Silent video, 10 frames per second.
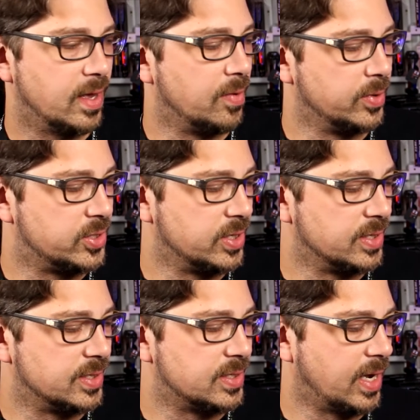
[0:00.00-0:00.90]
which
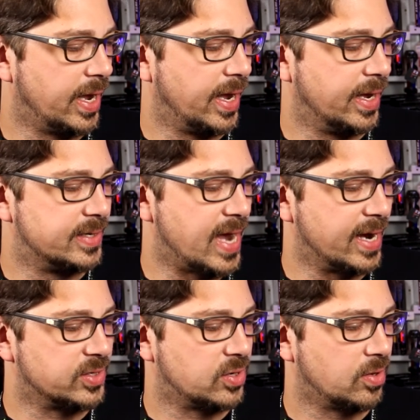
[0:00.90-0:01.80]
is a
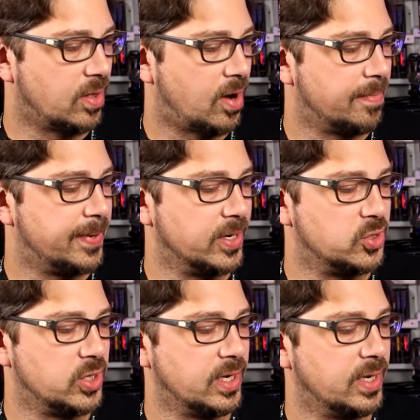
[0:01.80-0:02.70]
tactical
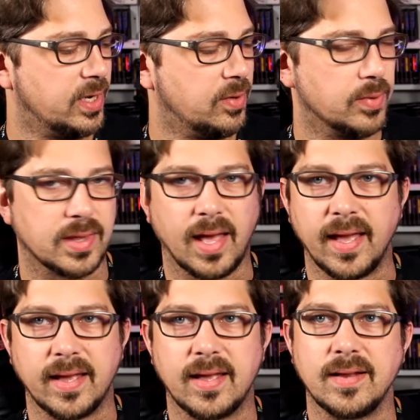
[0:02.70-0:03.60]
RPG with
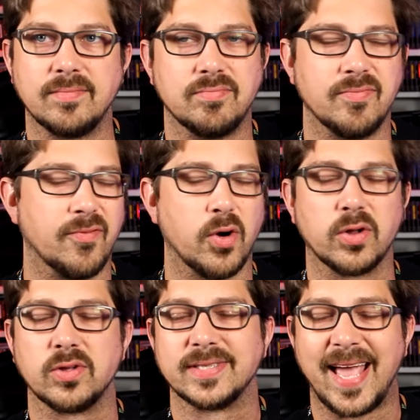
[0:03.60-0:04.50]
like
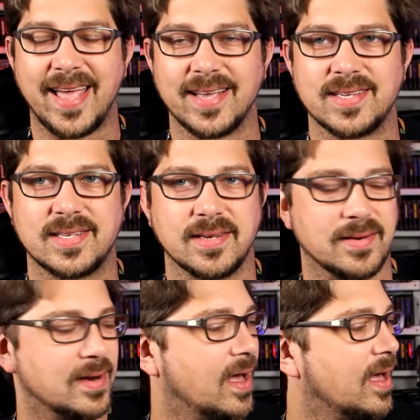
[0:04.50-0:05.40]
vertical tanks,
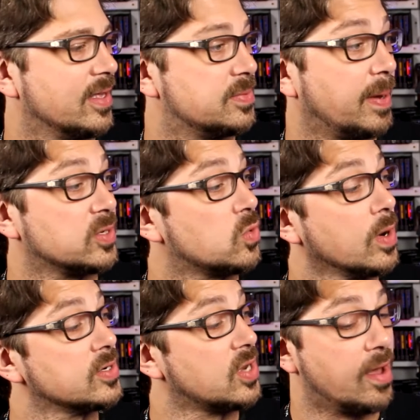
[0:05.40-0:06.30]
and it's by
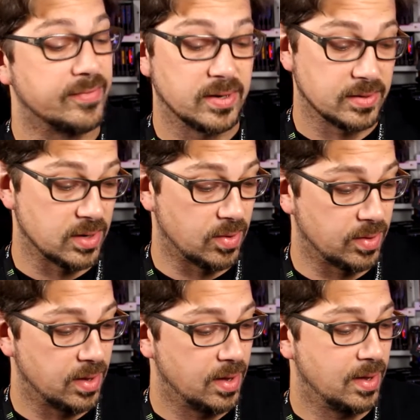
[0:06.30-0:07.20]
Squaresoft.
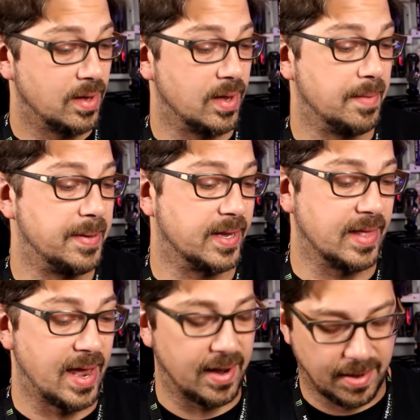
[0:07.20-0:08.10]
So I picked
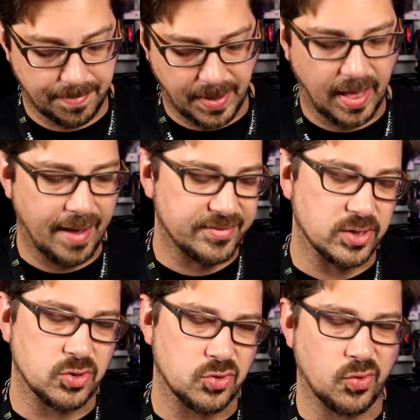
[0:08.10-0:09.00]
that up. I'll have
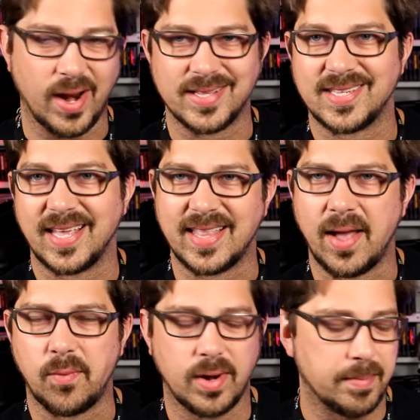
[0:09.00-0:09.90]
to translate
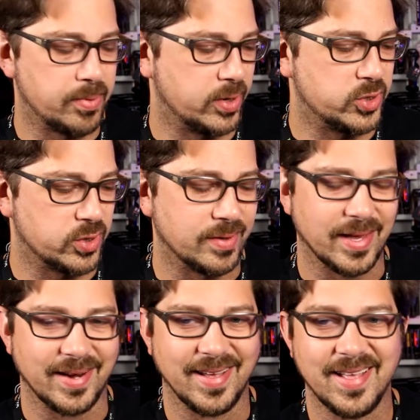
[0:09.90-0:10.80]
that one. I'm pretty sure that